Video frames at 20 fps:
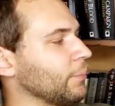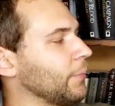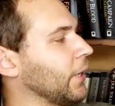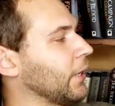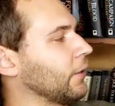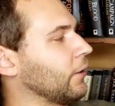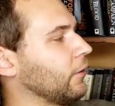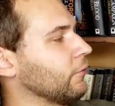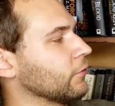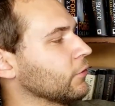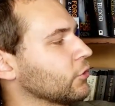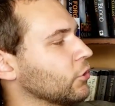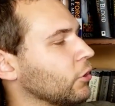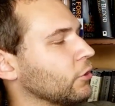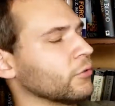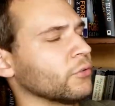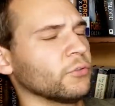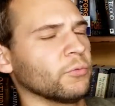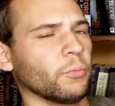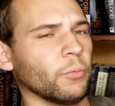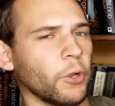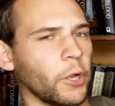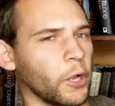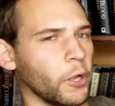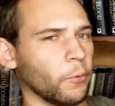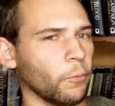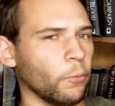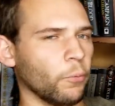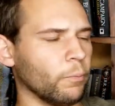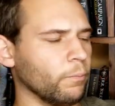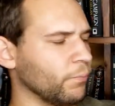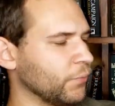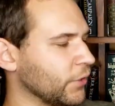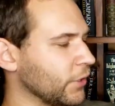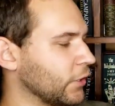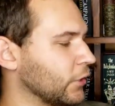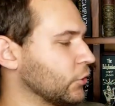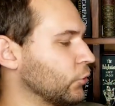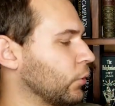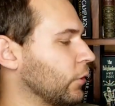and back covers are uh,
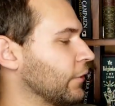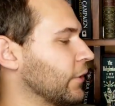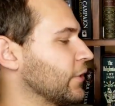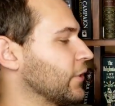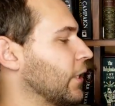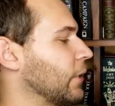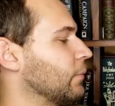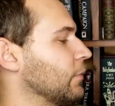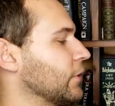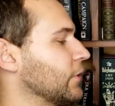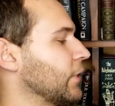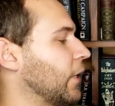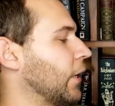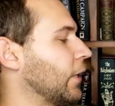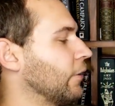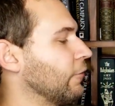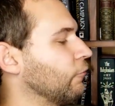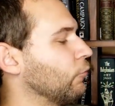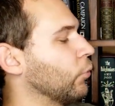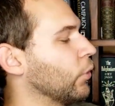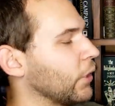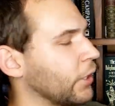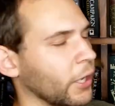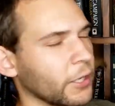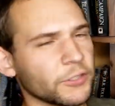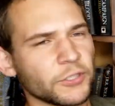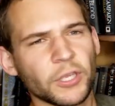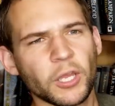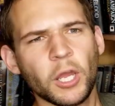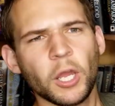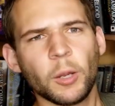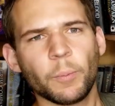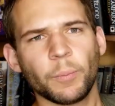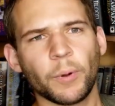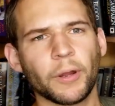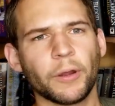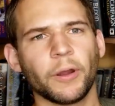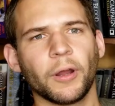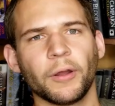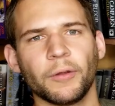sort of the same design of woodcuts,
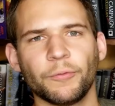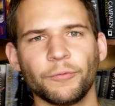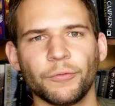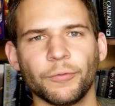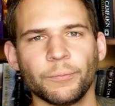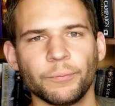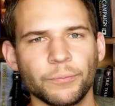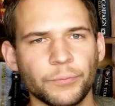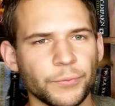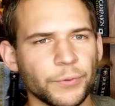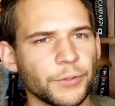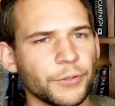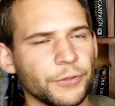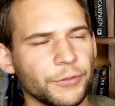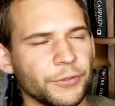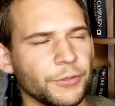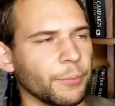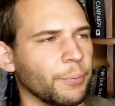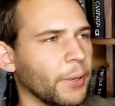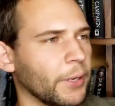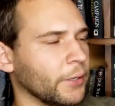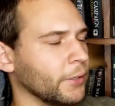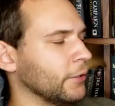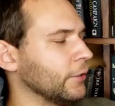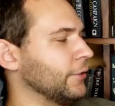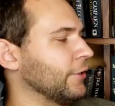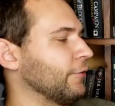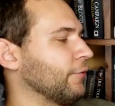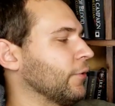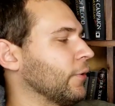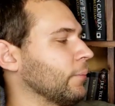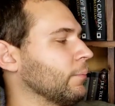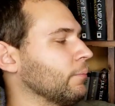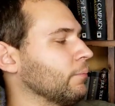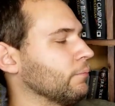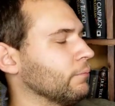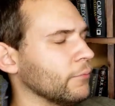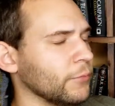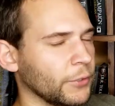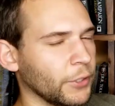but of depend different,
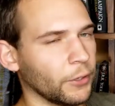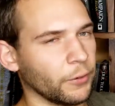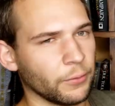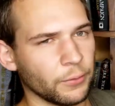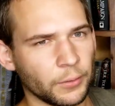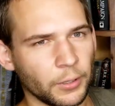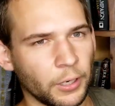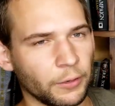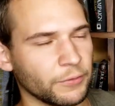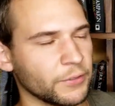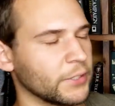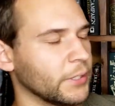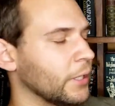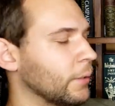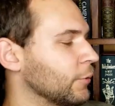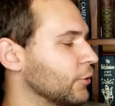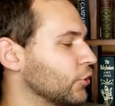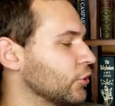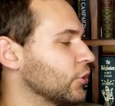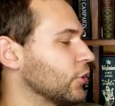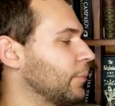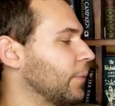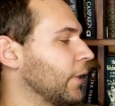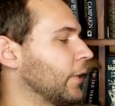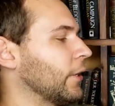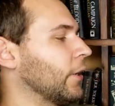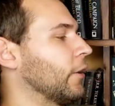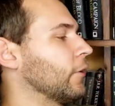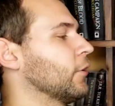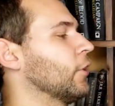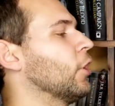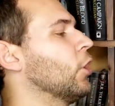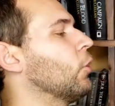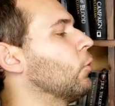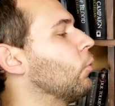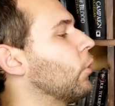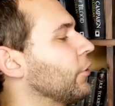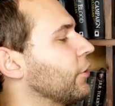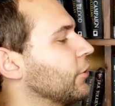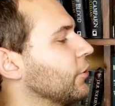you know, obviously images depending on
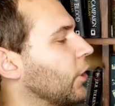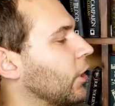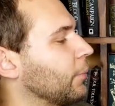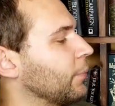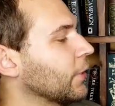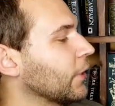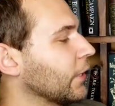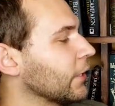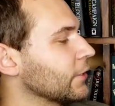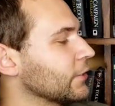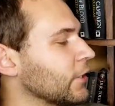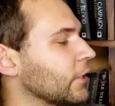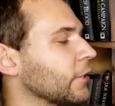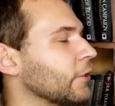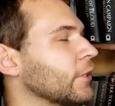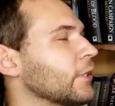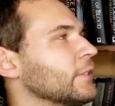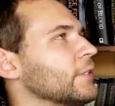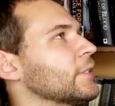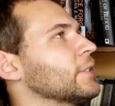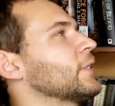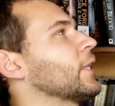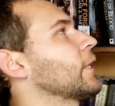what the topic is. Because uh, the